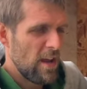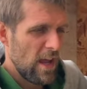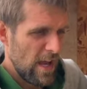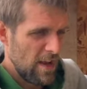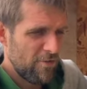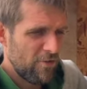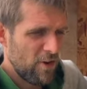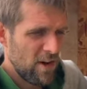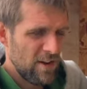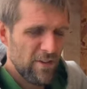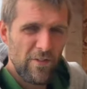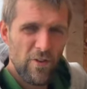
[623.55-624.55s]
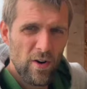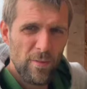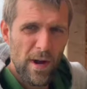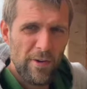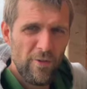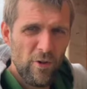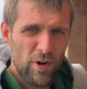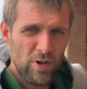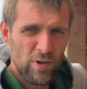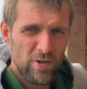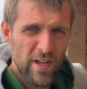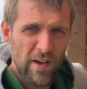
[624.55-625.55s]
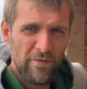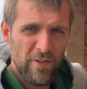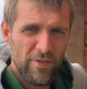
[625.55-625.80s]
8-foot 4x4 to a 10-foot